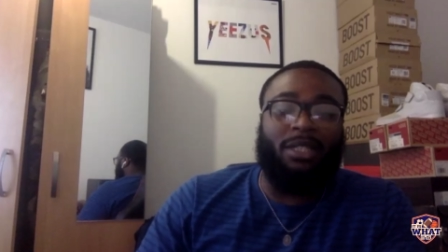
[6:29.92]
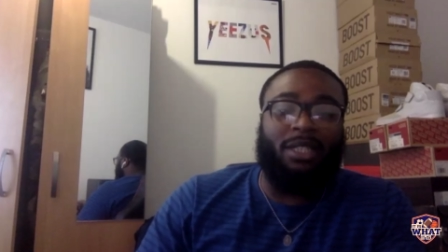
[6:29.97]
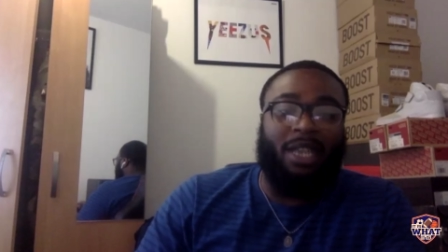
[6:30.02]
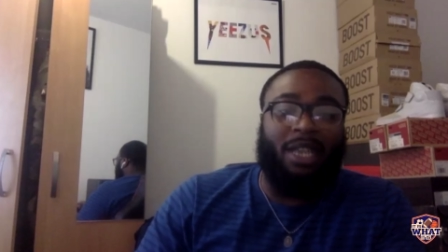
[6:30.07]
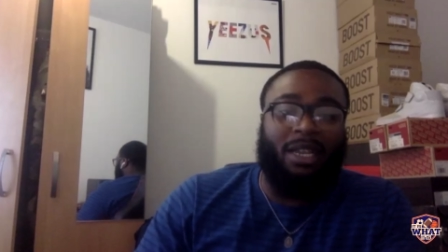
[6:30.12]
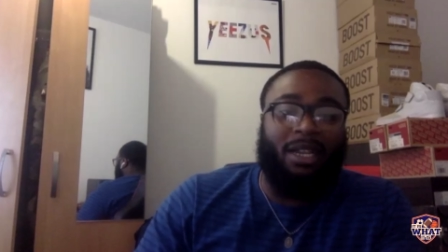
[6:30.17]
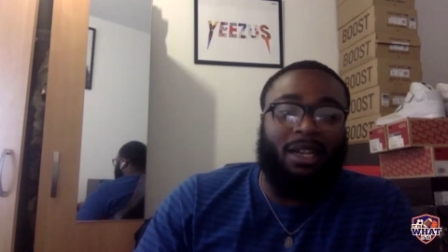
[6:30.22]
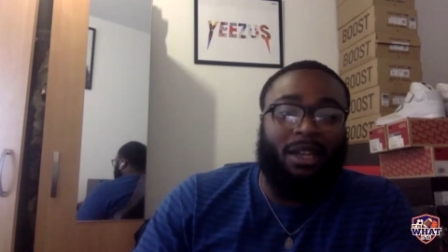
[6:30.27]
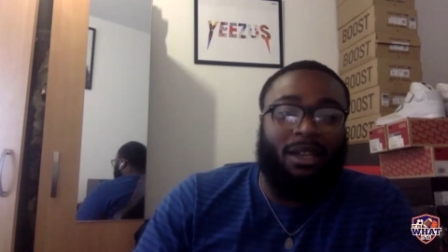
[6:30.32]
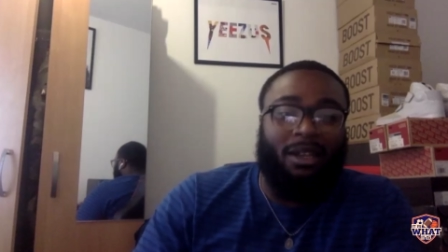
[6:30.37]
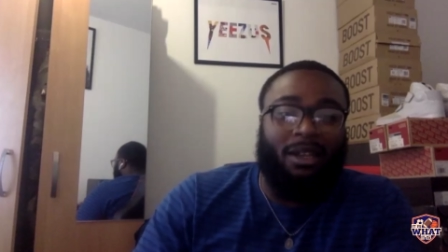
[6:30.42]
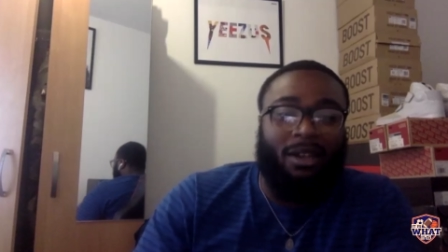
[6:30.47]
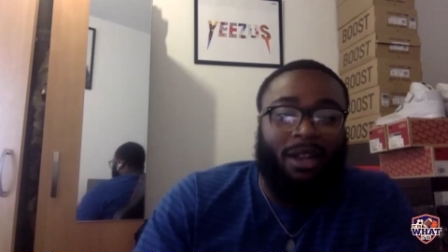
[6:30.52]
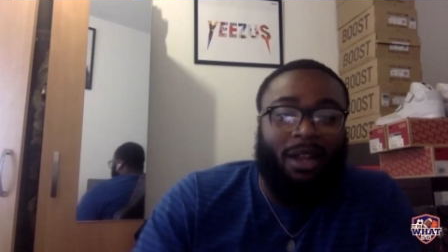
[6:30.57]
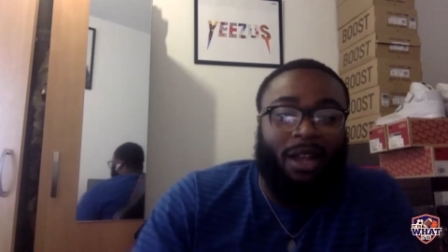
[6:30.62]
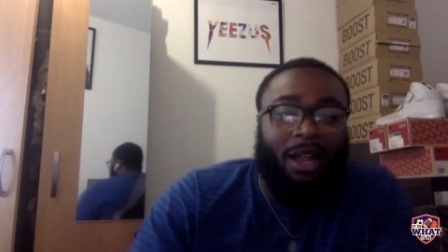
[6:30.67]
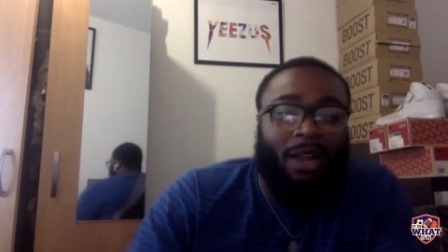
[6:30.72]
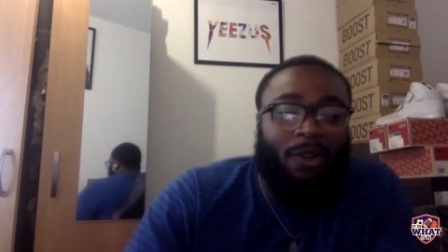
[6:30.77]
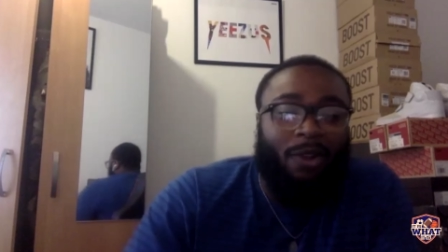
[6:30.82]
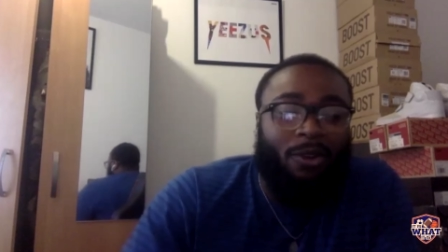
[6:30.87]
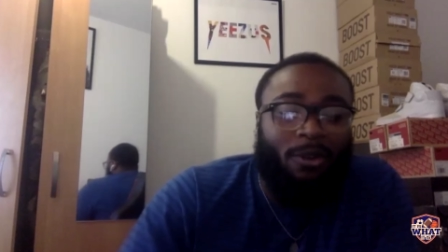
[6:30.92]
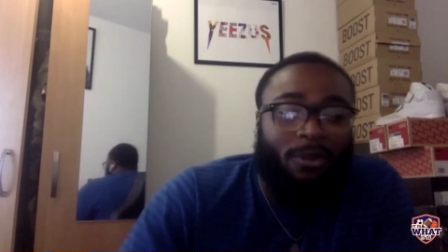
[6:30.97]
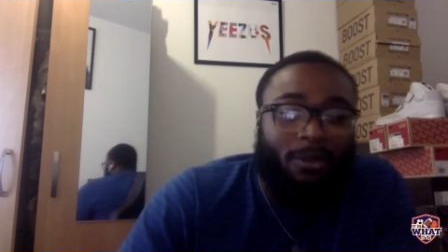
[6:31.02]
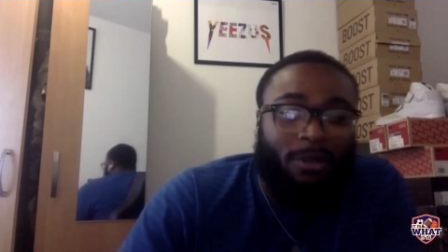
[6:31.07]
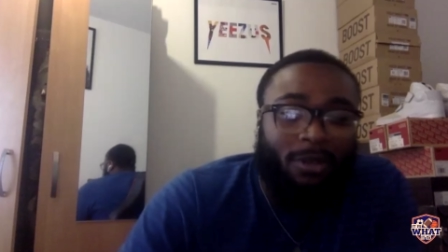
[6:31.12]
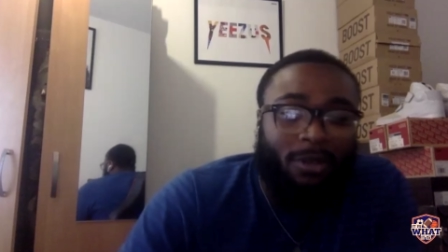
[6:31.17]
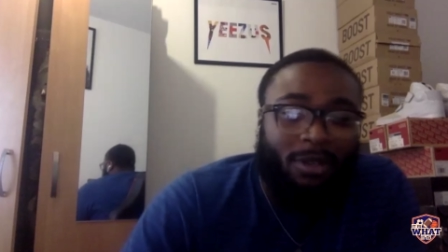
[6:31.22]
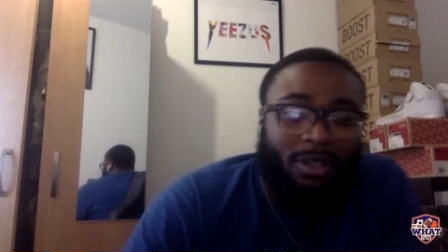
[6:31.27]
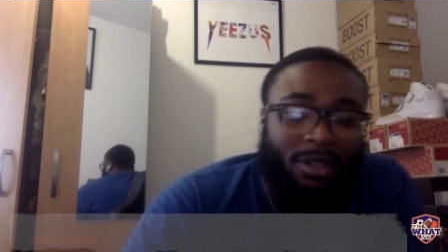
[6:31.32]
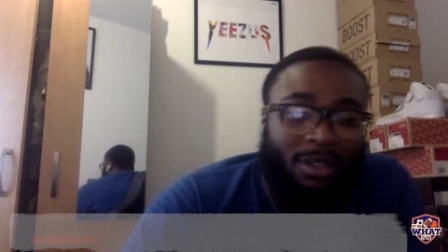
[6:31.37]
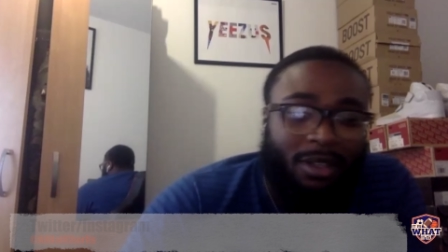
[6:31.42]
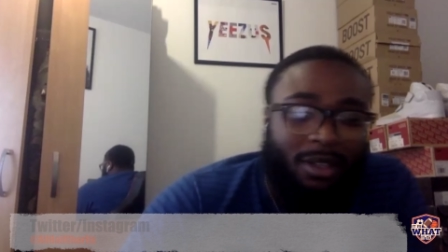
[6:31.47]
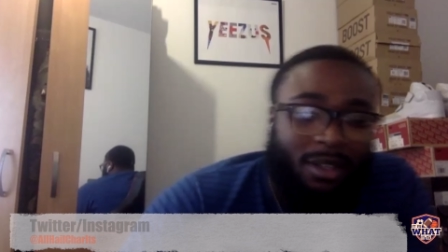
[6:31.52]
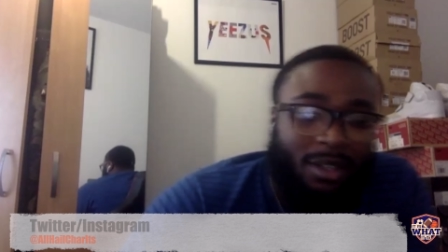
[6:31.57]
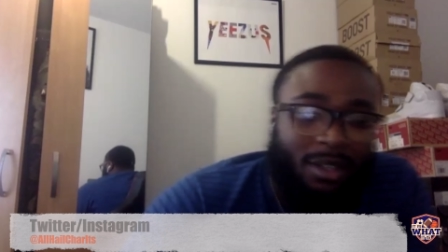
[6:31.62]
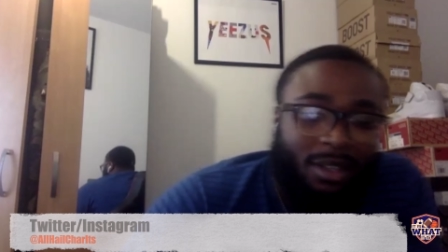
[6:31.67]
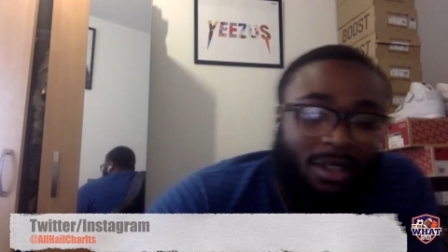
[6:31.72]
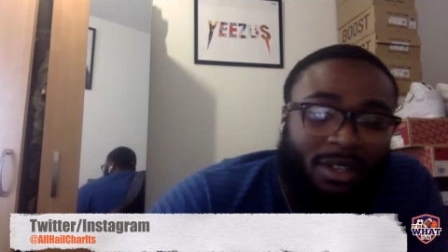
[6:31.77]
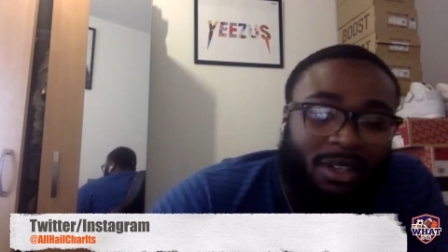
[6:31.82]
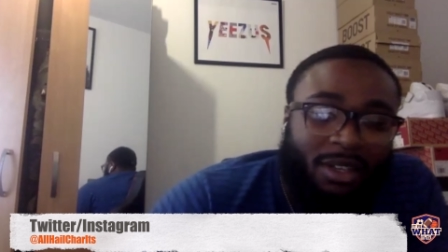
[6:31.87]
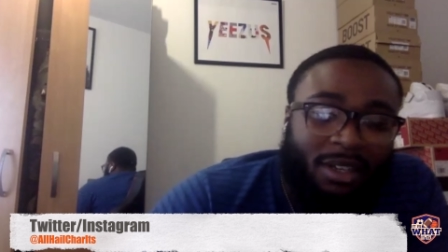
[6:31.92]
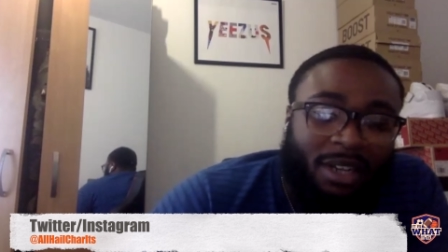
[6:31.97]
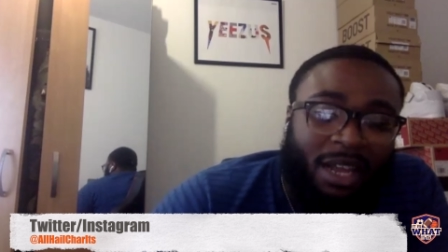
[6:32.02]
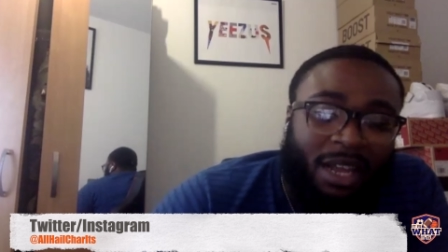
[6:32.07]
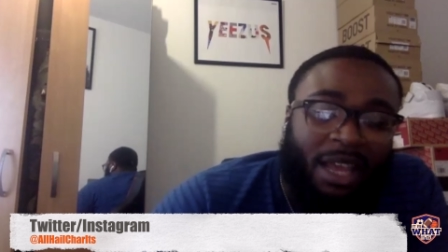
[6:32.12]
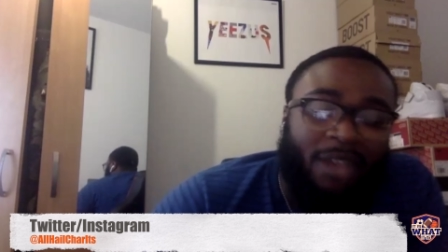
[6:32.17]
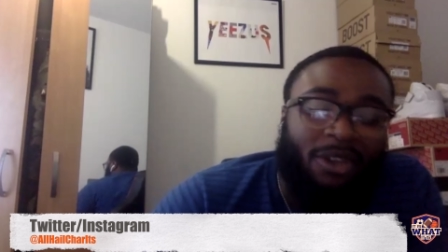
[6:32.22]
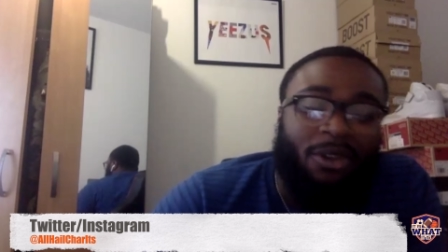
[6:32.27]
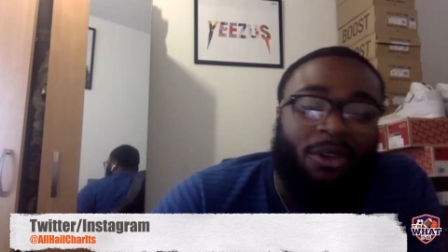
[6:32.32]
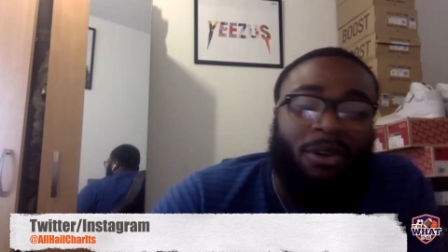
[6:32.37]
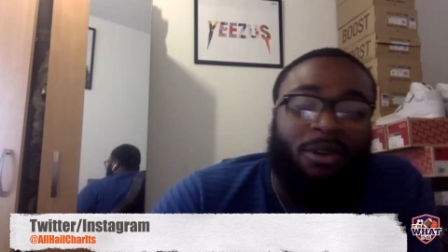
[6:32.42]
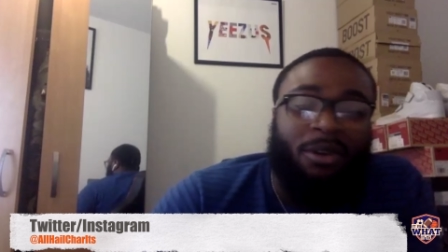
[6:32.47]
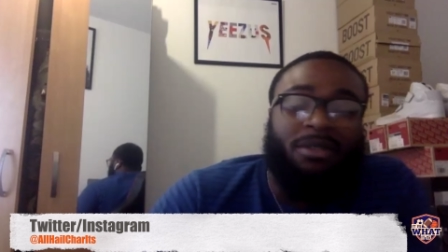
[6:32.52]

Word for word: had a little, a little like you know,